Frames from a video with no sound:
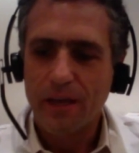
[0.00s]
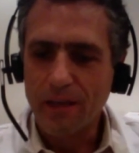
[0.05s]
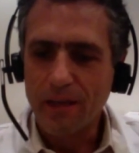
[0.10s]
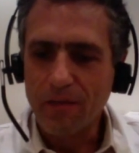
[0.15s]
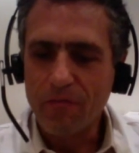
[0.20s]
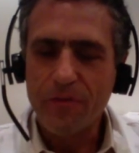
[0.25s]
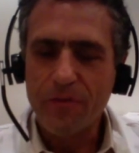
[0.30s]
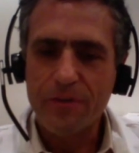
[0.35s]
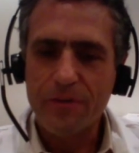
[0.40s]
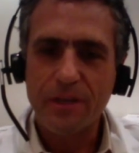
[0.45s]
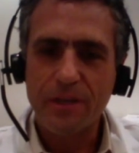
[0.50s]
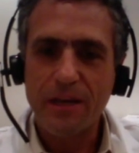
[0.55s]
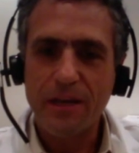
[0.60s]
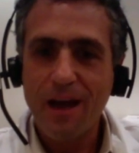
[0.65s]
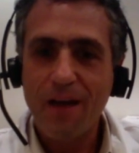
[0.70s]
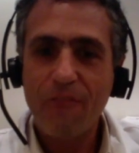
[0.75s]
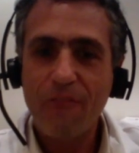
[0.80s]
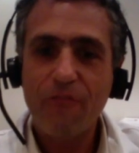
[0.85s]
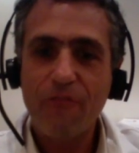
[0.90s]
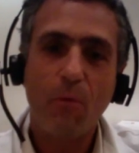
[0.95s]
if there's
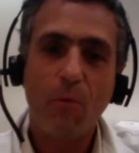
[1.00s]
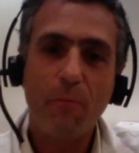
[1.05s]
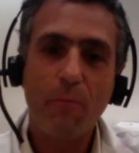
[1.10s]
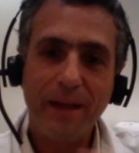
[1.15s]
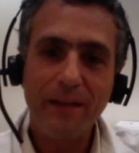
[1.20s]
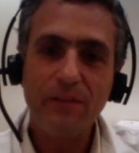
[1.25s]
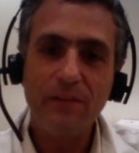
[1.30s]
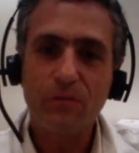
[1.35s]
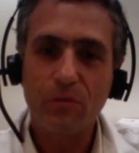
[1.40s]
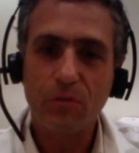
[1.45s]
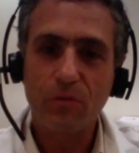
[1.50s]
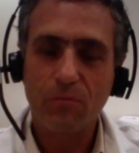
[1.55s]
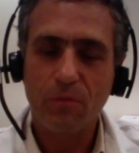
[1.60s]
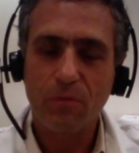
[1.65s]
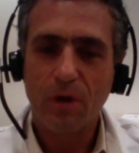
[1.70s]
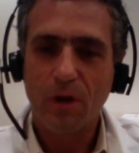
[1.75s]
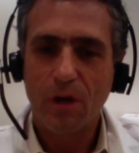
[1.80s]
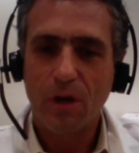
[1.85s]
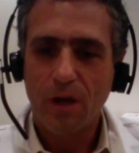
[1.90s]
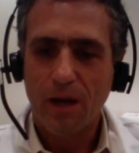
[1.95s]
enough
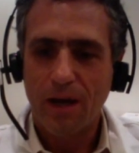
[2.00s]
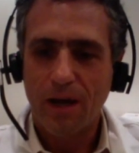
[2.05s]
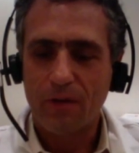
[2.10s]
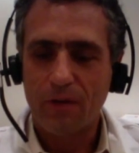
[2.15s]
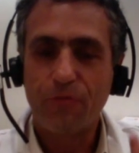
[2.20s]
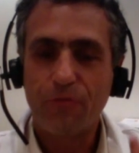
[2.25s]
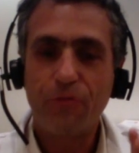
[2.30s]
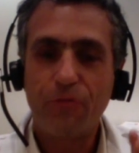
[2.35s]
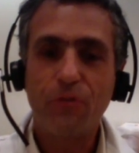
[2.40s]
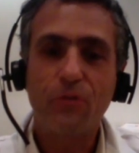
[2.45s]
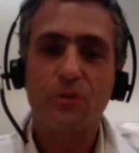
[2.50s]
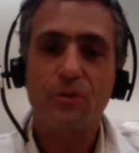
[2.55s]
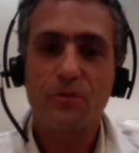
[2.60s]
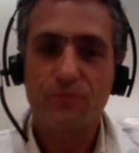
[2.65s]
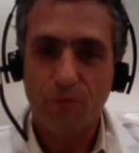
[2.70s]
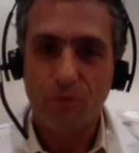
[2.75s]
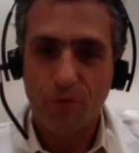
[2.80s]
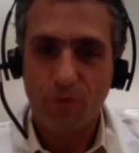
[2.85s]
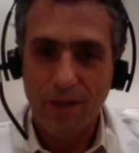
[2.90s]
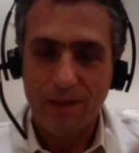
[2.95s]
momentum and force
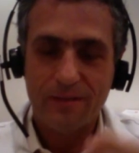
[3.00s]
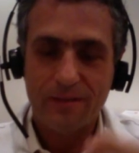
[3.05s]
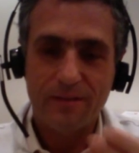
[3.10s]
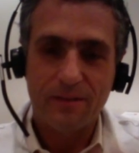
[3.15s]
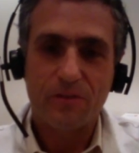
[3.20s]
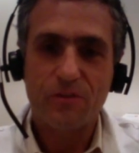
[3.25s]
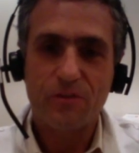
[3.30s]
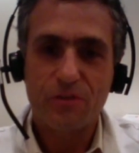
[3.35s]
for that